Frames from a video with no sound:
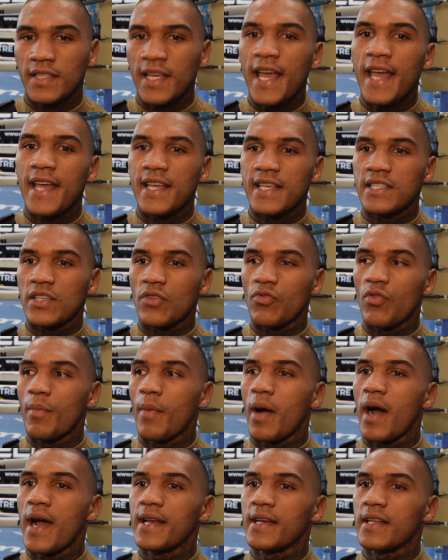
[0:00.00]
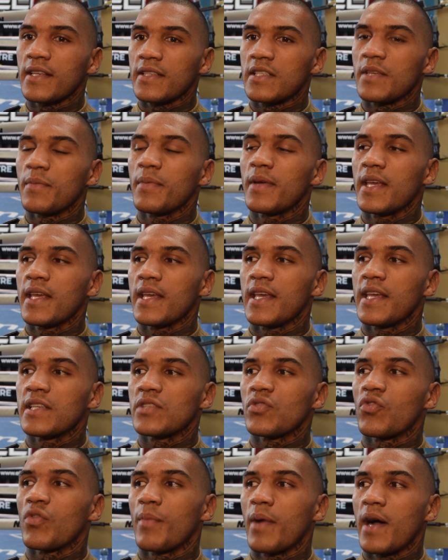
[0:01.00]
Yeah, it's a reminder to me. He's
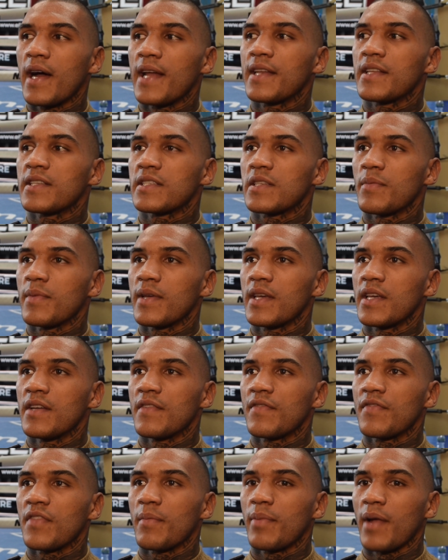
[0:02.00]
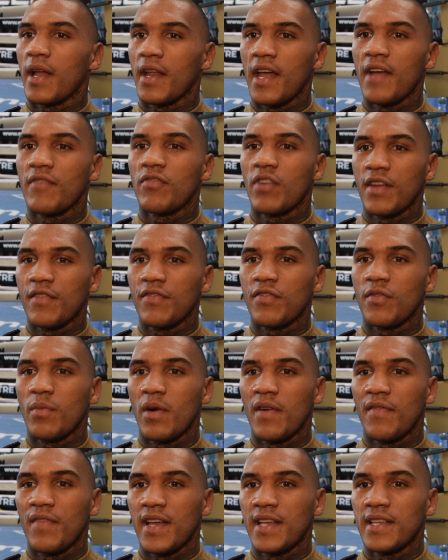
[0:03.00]
a reminder to me of the blood I've running through
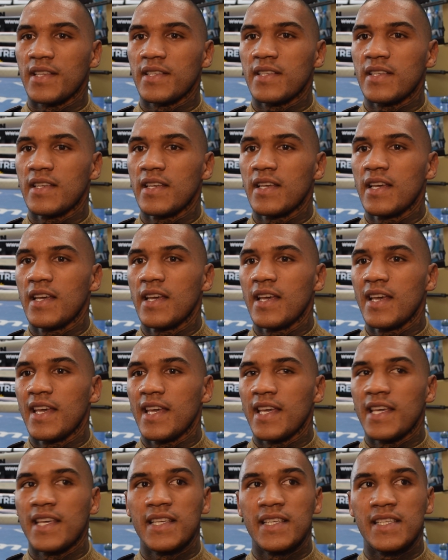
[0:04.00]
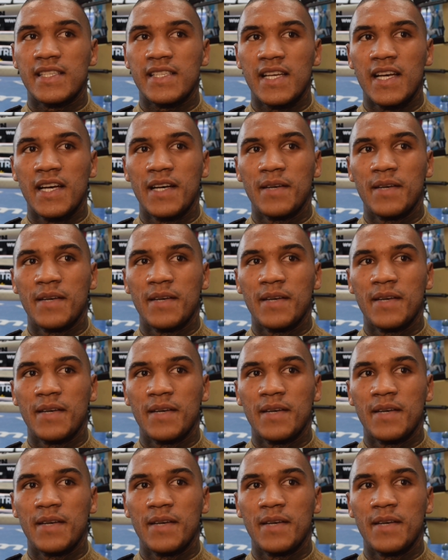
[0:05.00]
my veins. He's.